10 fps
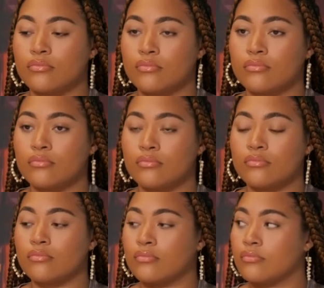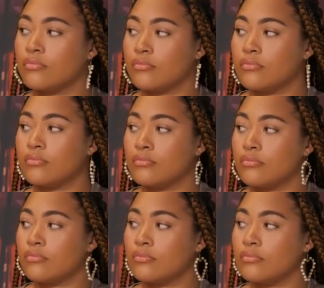
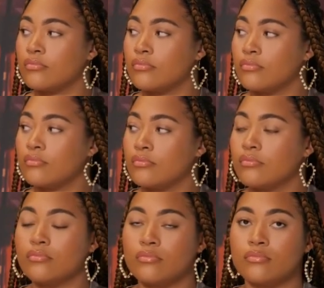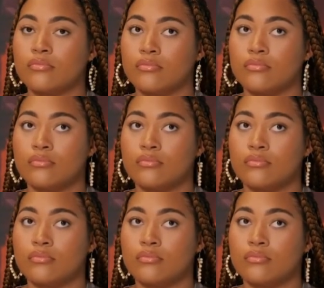This person isn't speaking.